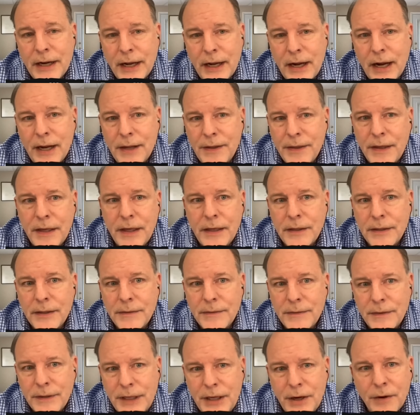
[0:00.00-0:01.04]
I, I, think
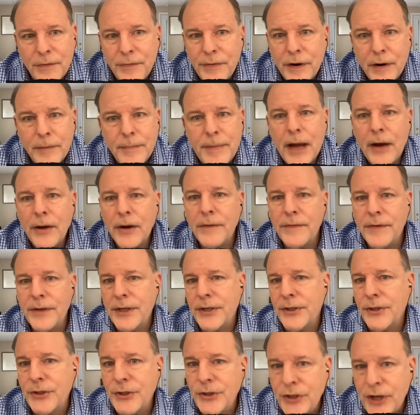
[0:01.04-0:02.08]
you know a fair amount of it
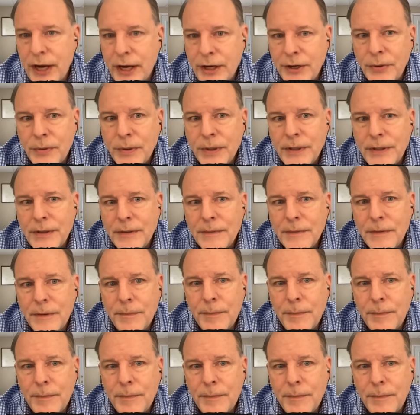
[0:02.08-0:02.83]
is genuine,